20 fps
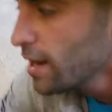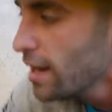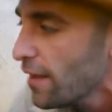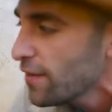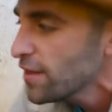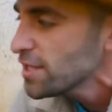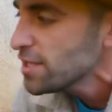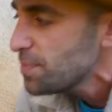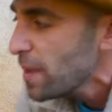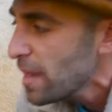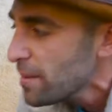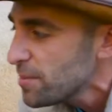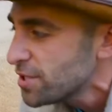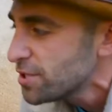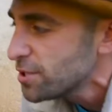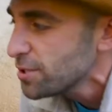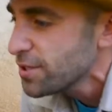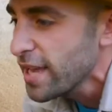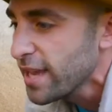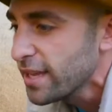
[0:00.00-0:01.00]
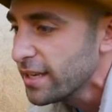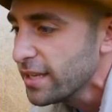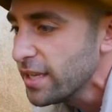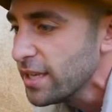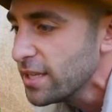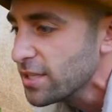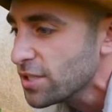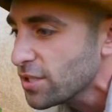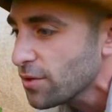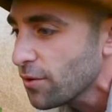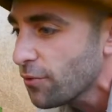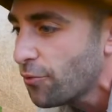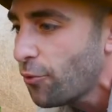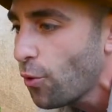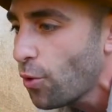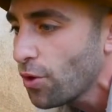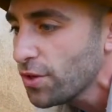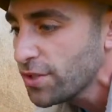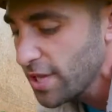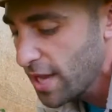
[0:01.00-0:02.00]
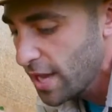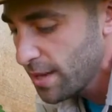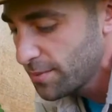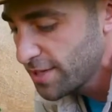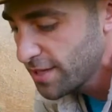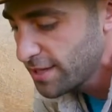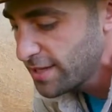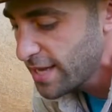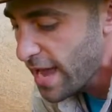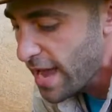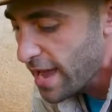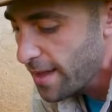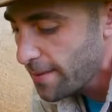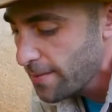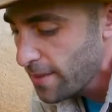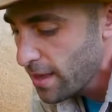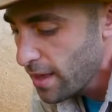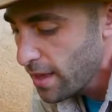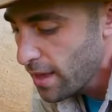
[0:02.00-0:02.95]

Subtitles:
Now this baby toucan eats 4 times a day,